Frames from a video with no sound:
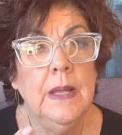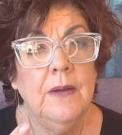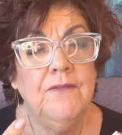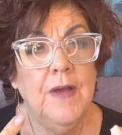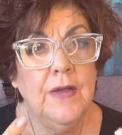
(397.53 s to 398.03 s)

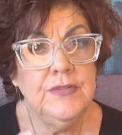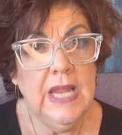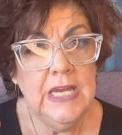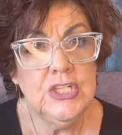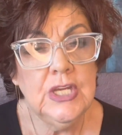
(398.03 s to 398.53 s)

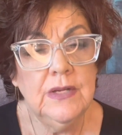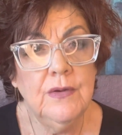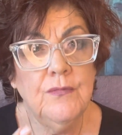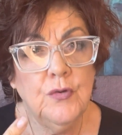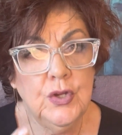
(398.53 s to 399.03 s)
foundation
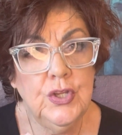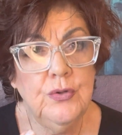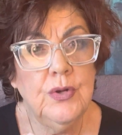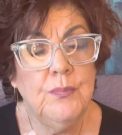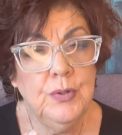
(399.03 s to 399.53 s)
for
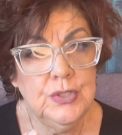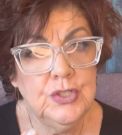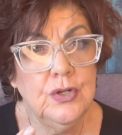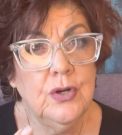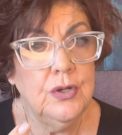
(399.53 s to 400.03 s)
you to put
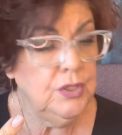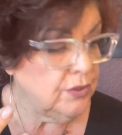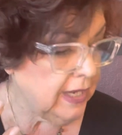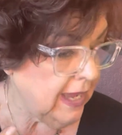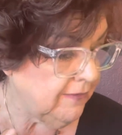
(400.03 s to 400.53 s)
your
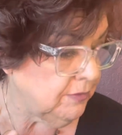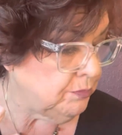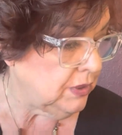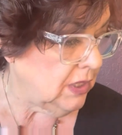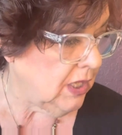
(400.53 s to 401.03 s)

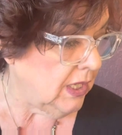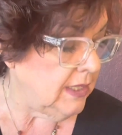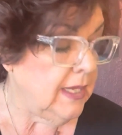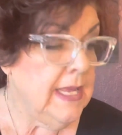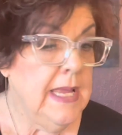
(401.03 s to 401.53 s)
cavapola
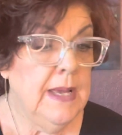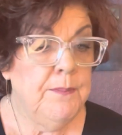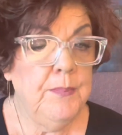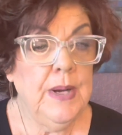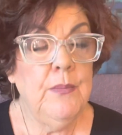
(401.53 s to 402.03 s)
on.
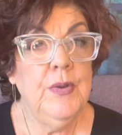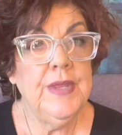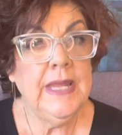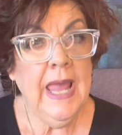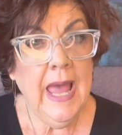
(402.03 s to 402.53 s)
But with
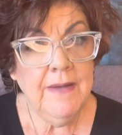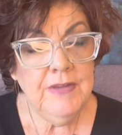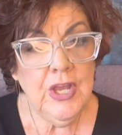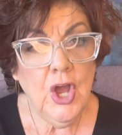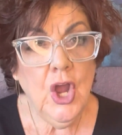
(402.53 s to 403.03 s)
the
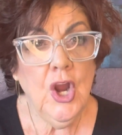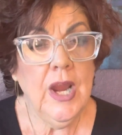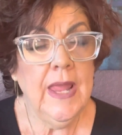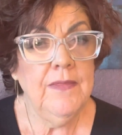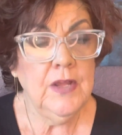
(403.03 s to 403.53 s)
caviar
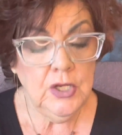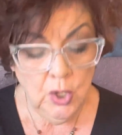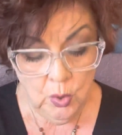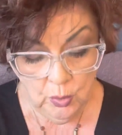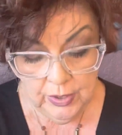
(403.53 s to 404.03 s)
and the
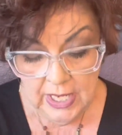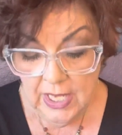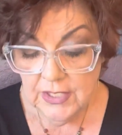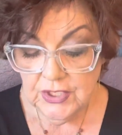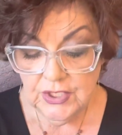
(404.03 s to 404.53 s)
gold,
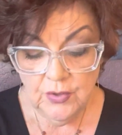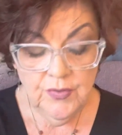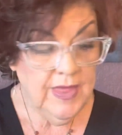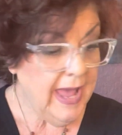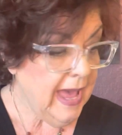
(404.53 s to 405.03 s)
so
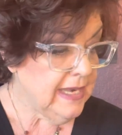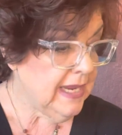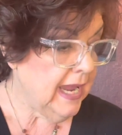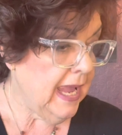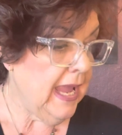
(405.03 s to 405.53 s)
that,
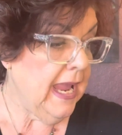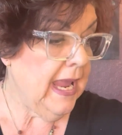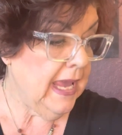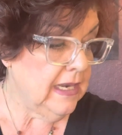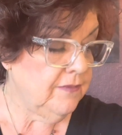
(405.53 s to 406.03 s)

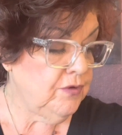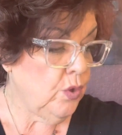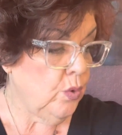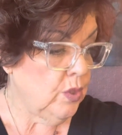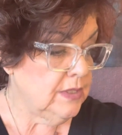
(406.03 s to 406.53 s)
and of
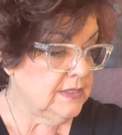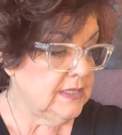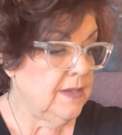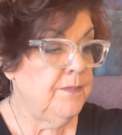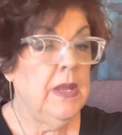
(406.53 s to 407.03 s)
course
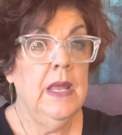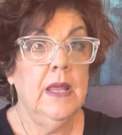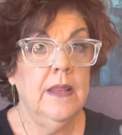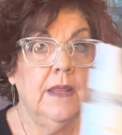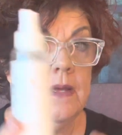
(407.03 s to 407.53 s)

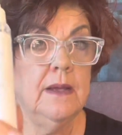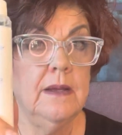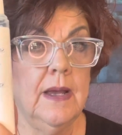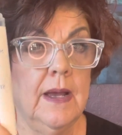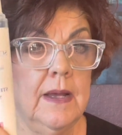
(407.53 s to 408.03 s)
the
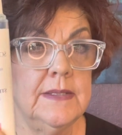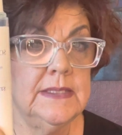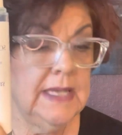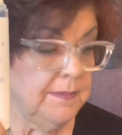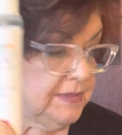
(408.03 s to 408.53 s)

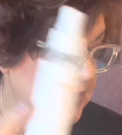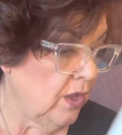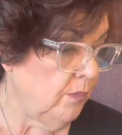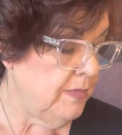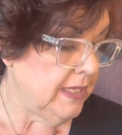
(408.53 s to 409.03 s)
stem
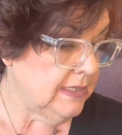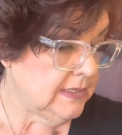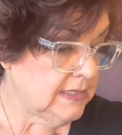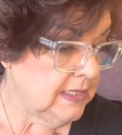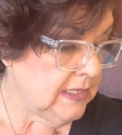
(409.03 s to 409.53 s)
cell mist